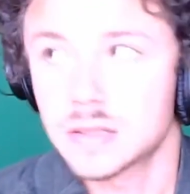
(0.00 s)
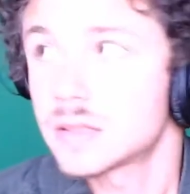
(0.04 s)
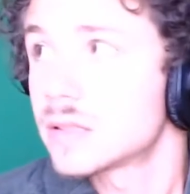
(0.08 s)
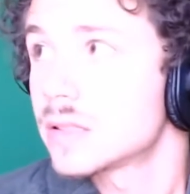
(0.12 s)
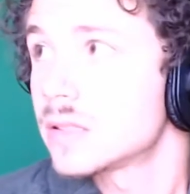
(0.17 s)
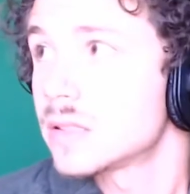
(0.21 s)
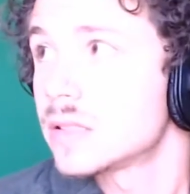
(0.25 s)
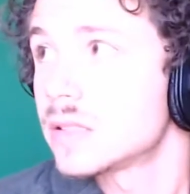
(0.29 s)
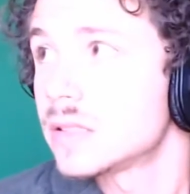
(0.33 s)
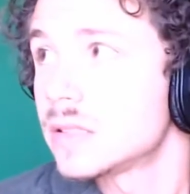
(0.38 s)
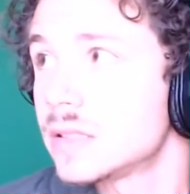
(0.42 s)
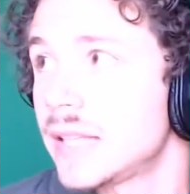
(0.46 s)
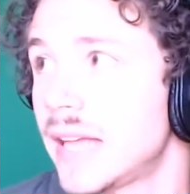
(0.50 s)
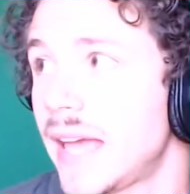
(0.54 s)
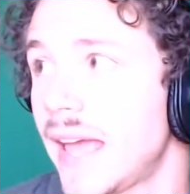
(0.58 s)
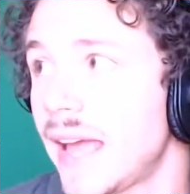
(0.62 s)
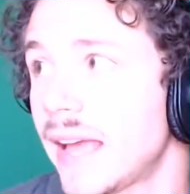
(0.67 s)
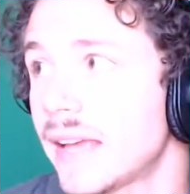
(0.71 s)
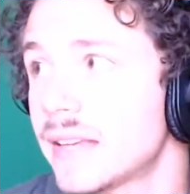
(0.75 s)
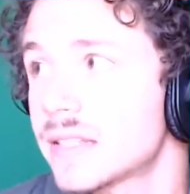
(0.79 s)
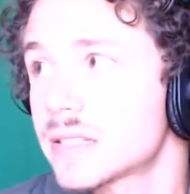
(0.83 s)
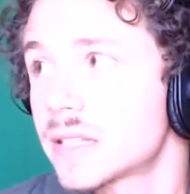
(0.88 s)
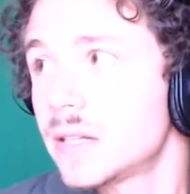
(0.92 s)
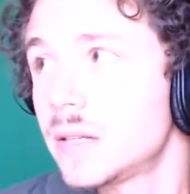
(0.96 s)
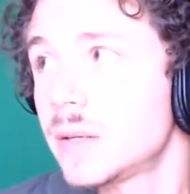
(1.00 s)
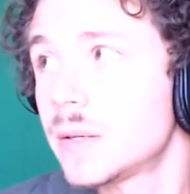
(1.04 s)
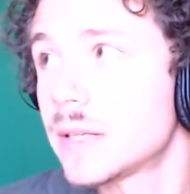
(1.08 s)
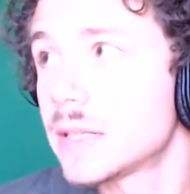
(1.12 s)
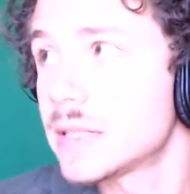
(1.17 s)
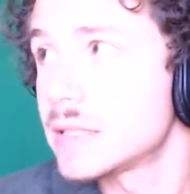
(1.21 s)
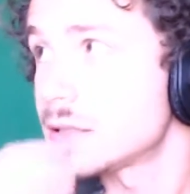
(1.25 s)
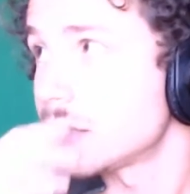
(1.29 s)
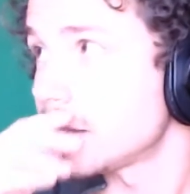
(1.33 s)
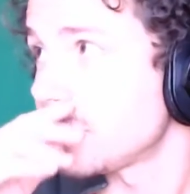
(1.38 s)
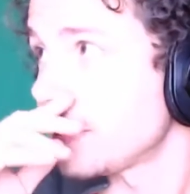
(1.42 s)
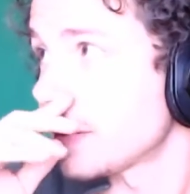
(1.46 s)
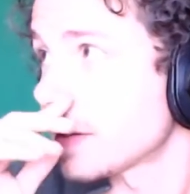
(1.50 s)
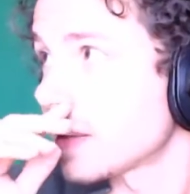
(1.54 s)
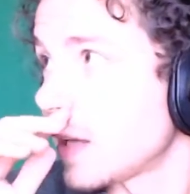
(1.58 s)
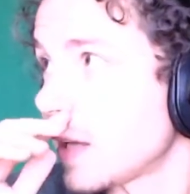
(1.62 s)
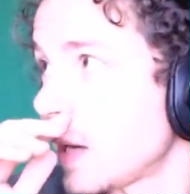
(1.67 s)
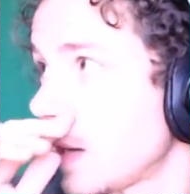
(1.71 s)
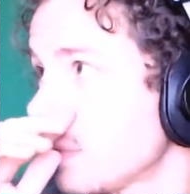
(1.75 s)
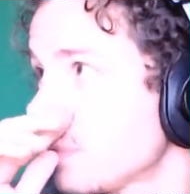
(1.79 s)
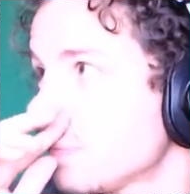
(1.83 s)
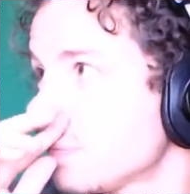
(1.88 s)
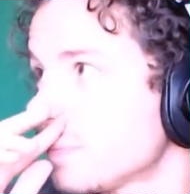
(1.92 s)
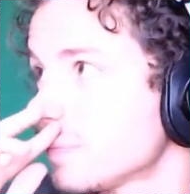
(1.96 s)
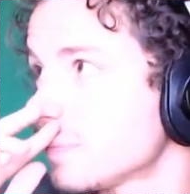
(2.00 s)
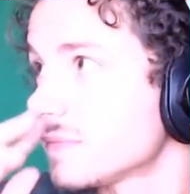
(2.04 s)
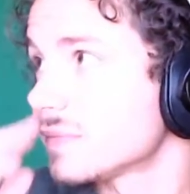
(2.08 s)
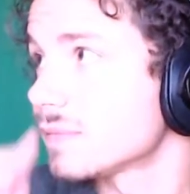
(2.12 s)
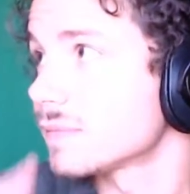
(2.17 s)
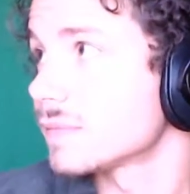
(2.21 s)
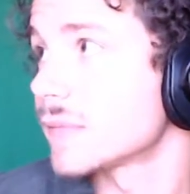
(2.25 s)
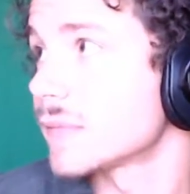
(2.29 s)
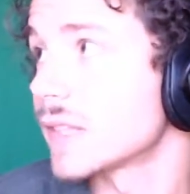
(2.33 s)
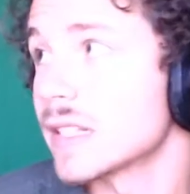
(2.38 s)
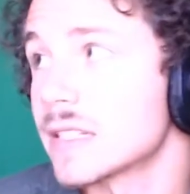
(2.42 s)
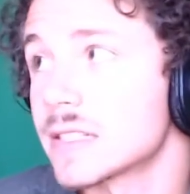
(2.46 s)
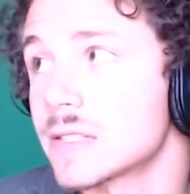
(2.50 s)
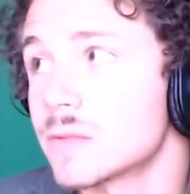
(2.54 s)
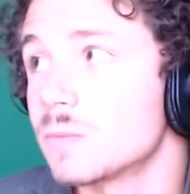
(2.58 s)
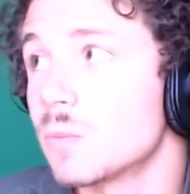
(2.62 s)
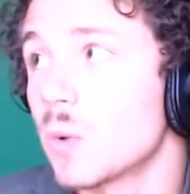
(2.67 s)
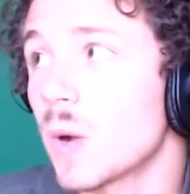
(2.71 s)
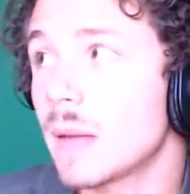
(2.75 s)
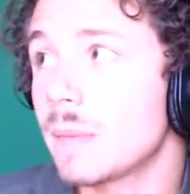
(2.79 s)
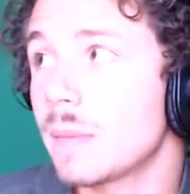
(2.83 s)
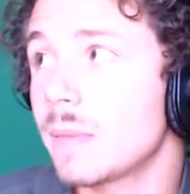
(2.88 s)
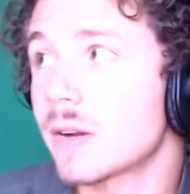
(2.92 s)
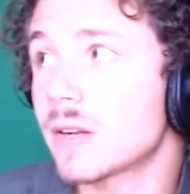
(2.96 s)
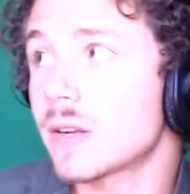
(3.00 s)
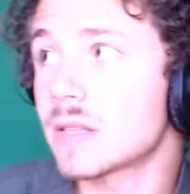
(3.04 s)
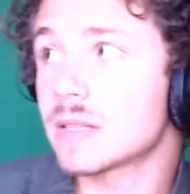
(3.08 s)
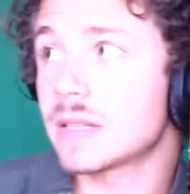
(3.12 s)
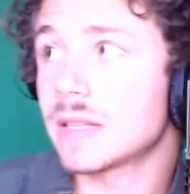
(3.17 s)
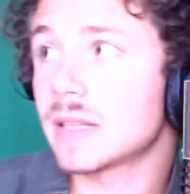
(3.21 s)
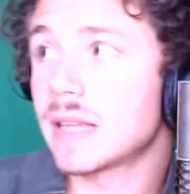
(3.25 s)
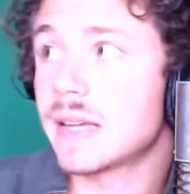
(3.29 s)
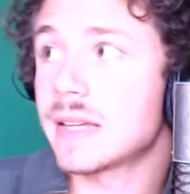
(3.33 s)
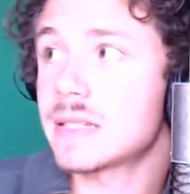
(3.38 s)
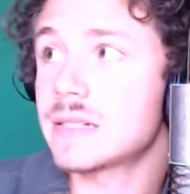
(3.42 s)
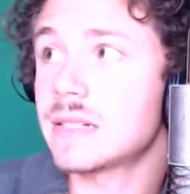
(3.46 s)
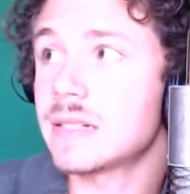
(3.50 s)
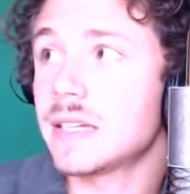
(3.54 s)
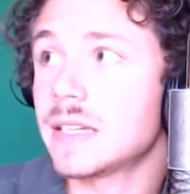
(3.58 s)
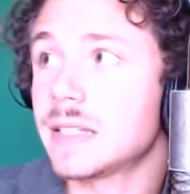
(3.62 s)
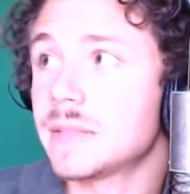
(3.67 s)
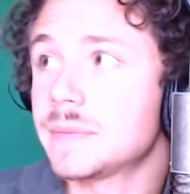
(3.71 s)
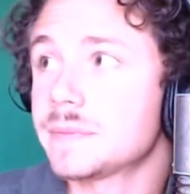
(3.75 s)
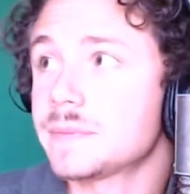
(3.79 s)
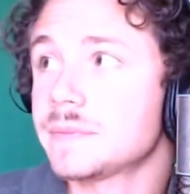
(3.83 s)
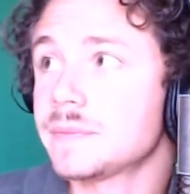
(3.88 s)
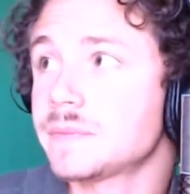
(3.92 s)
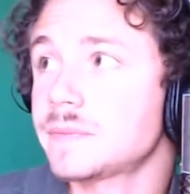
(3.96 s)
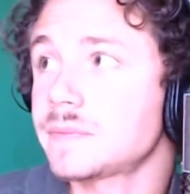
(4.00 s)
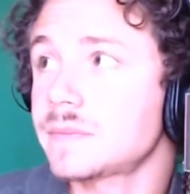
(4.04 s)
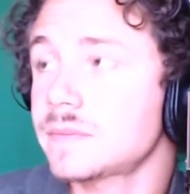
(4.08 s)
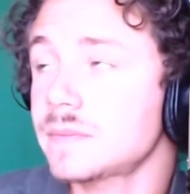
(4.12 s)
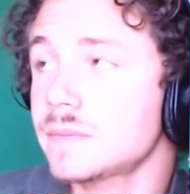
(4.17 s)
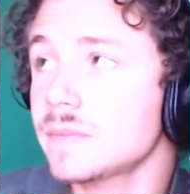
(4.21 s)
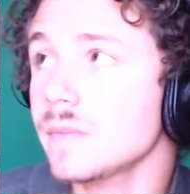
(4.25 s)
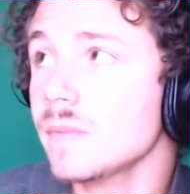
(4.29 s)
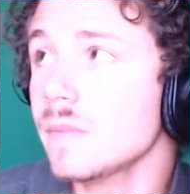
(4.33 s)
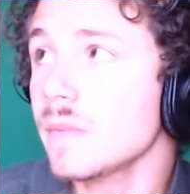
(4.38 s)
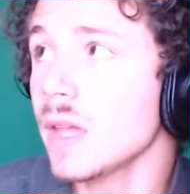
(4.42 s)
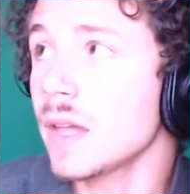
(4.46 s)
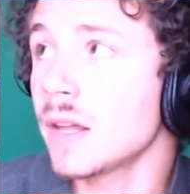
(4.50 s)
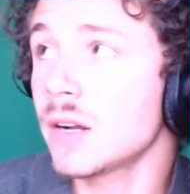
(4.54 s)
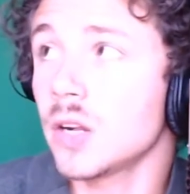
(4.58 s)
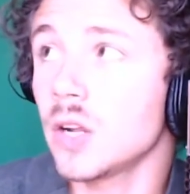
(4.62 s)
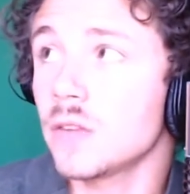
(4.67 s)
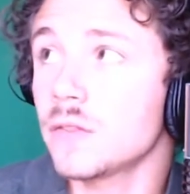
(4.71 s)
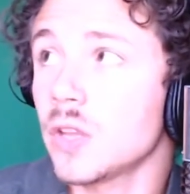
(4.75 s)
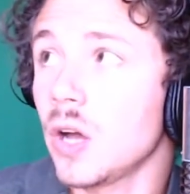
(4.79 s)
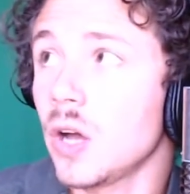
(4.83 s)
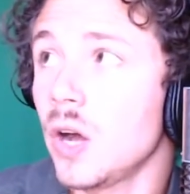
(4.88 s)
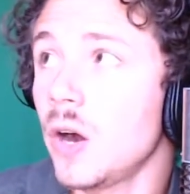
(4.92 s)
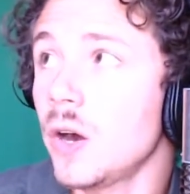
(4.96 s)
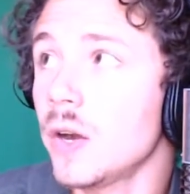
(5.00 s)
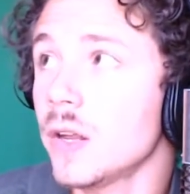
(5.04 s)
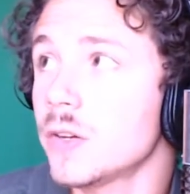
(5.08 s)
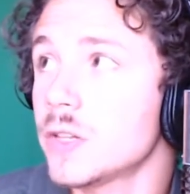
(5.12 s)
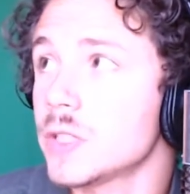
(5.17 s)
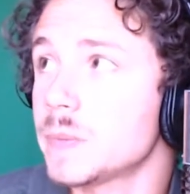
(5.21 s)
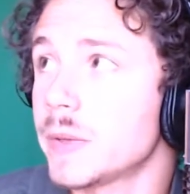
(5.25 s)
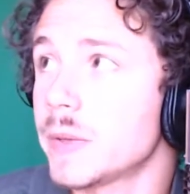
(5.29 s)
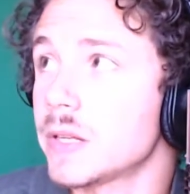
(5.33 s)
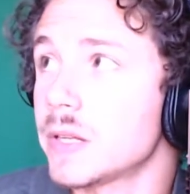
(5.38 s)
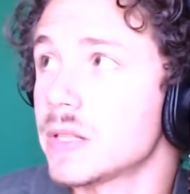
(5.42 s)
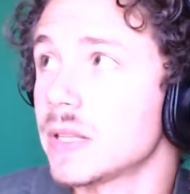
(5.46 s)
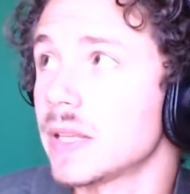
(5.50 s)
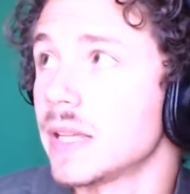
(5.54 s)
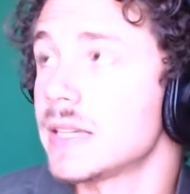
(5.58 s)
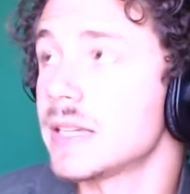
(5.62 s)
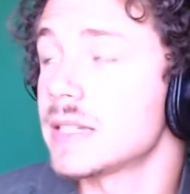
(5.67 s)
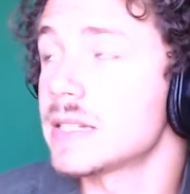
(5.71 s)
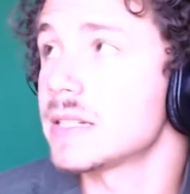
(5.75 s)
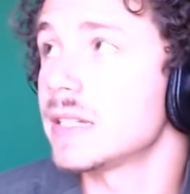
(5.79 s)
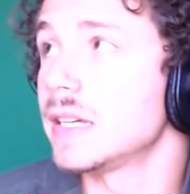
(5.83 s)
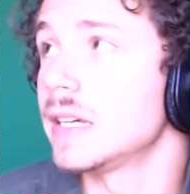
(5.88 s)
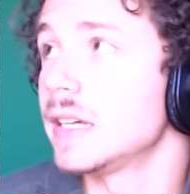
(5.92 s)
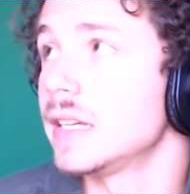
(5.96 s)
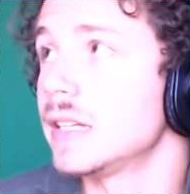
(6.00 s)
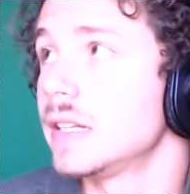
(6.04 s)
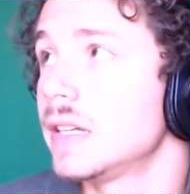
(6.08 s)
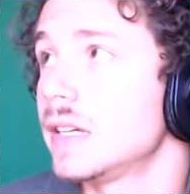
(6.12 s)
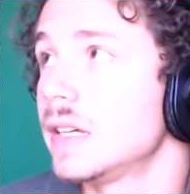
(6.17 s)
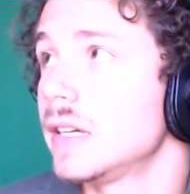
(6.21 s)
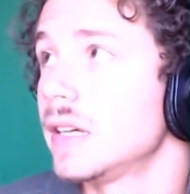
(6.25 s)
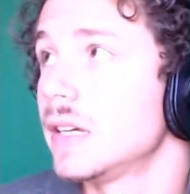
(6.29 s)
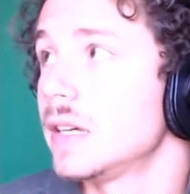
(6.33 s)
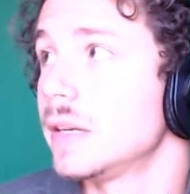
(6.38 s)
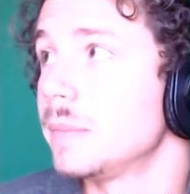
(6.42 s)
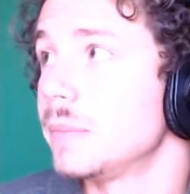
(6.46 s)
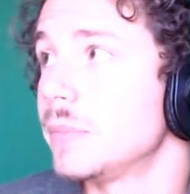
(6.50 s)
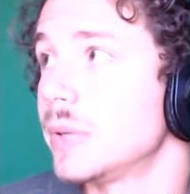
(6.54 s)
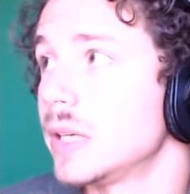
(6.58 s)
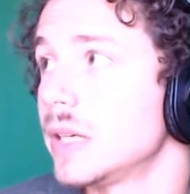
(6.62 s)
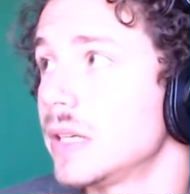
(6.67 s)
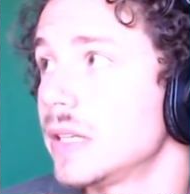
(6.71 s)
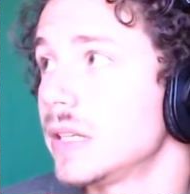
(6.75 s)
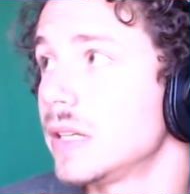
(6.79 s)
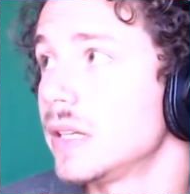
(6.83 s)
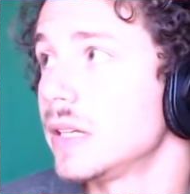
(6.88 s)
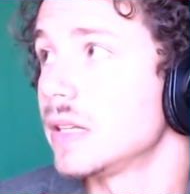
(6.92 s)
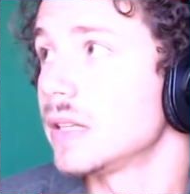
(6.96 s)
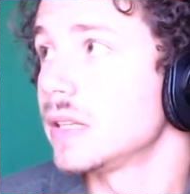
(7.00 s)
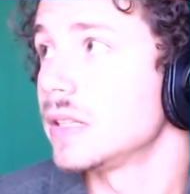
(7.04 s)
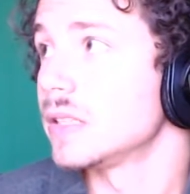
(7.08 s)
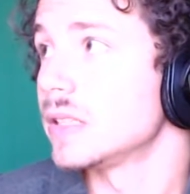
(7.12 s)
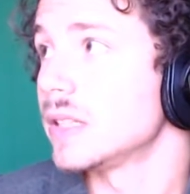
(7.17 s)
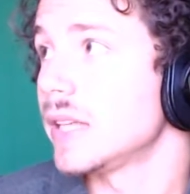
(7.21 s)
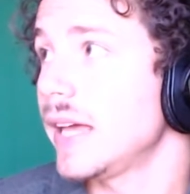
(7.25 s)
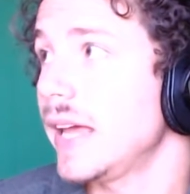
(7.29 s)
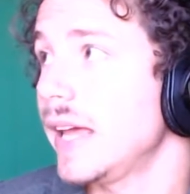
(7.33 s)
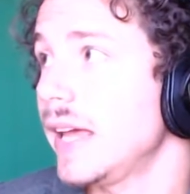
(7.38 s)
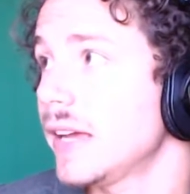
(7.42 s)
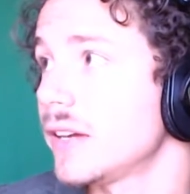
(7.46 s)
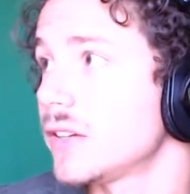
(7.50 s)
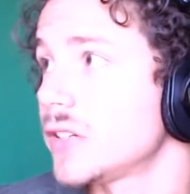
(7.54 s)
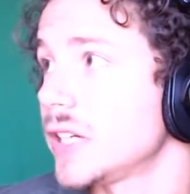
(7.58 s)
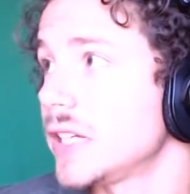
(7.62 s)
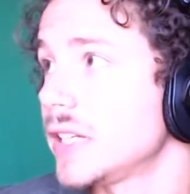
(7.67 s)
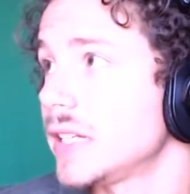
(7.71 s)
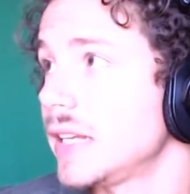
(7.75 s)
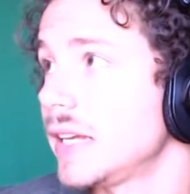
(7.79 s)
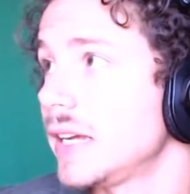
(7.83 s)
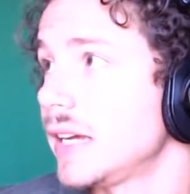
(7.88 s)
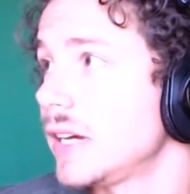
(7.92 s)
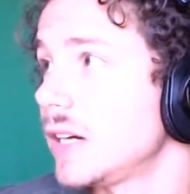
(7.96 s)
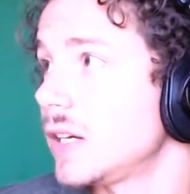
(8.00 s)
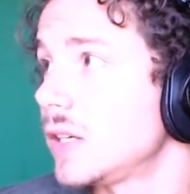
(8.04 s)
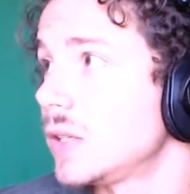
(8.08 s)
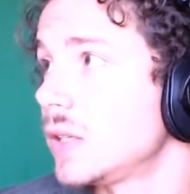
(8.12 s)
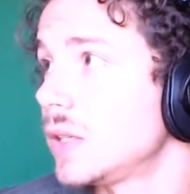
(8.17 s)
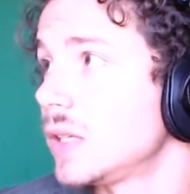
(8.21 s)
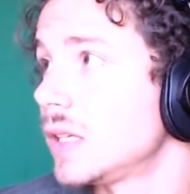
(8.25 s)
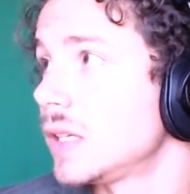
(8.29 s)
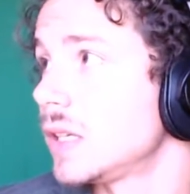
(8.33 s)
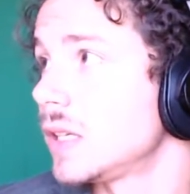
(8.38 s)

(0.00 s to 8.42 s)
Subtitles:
lag is going and stuff like that, it's way better than last night. I don't know if the audio is better than last night, but the lag right now,